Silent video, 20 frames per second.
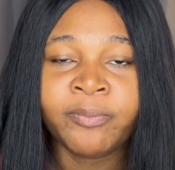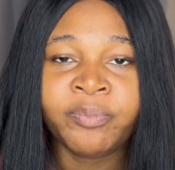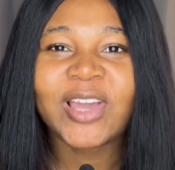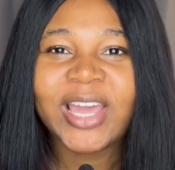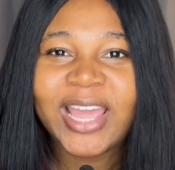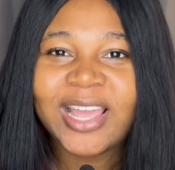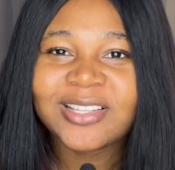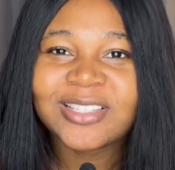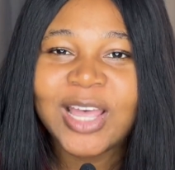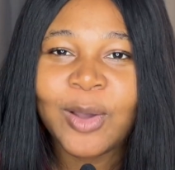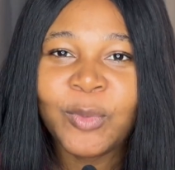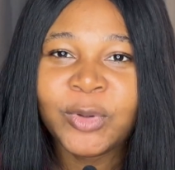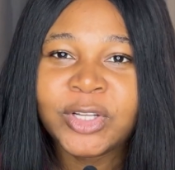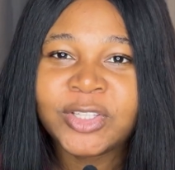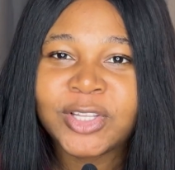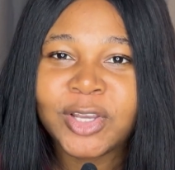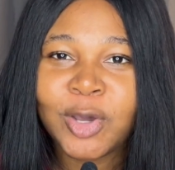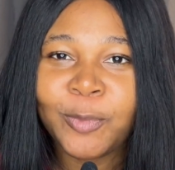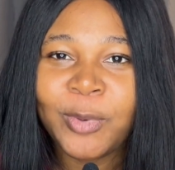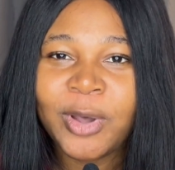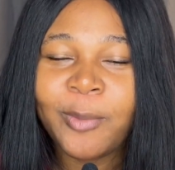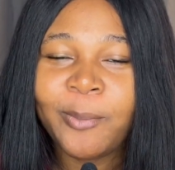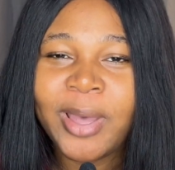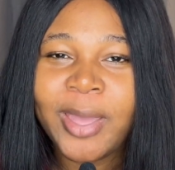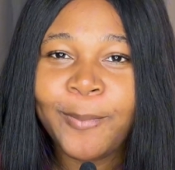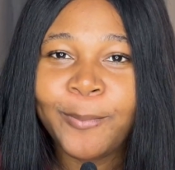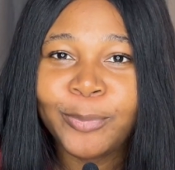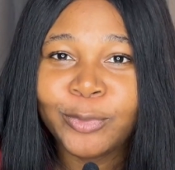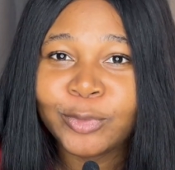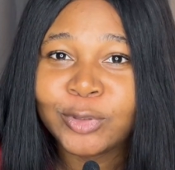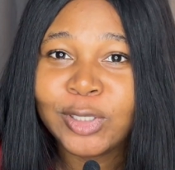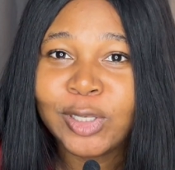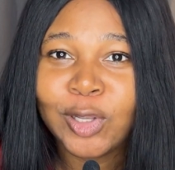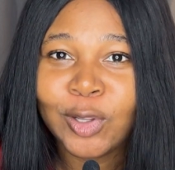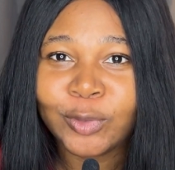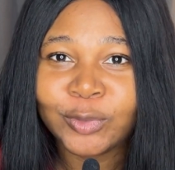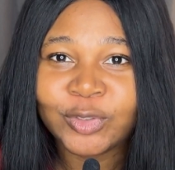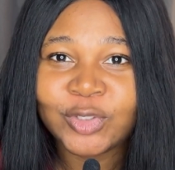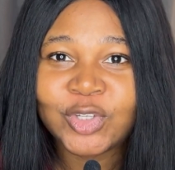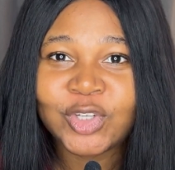So, guys, I want to talk about my book
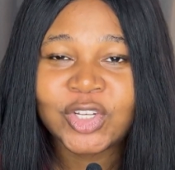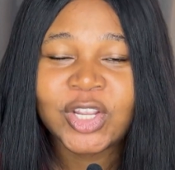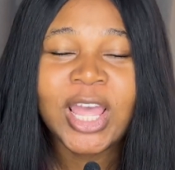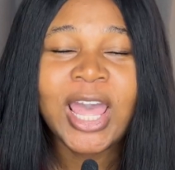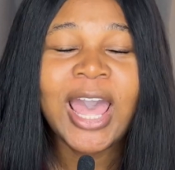launch.